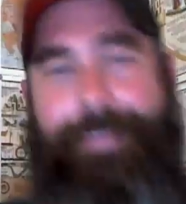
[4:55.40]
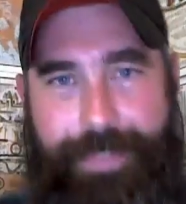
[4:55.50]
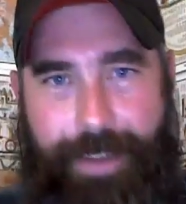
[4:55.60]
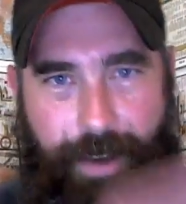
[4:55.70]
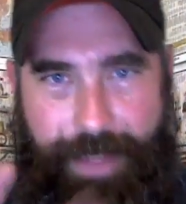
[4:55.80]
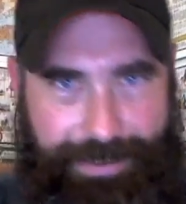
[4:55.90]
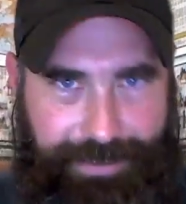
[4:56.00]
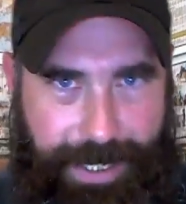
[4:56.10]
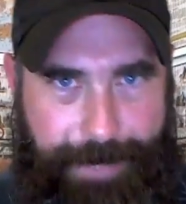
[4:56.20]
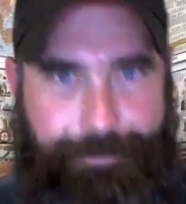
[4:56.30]
all that
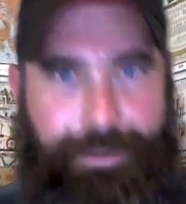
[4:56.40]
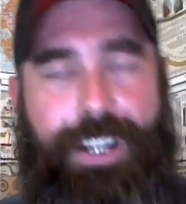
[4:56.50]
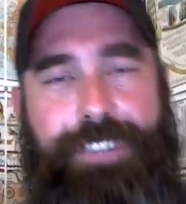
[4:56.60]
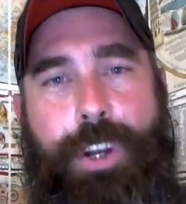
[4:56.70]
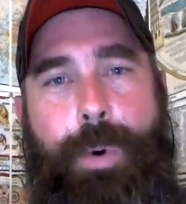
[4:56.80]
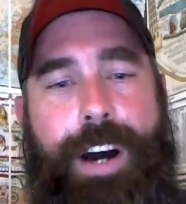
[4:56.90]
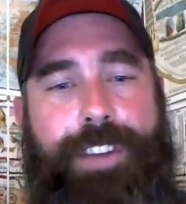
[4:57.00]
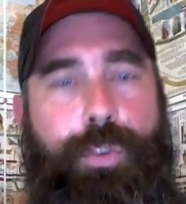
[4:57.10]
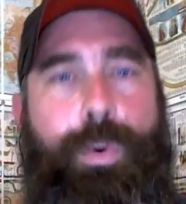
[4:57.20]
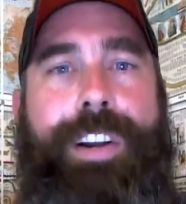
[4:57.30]
aside, let's go on
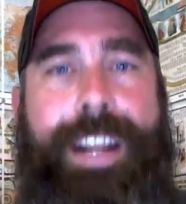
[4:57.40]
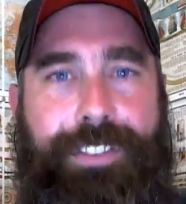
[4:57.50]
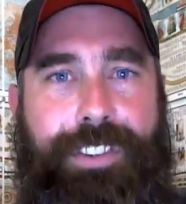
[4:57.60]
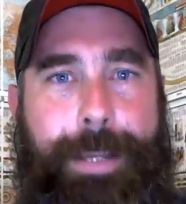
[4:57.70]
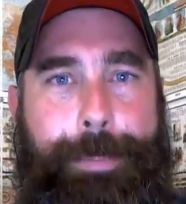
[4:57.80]
to our next clip.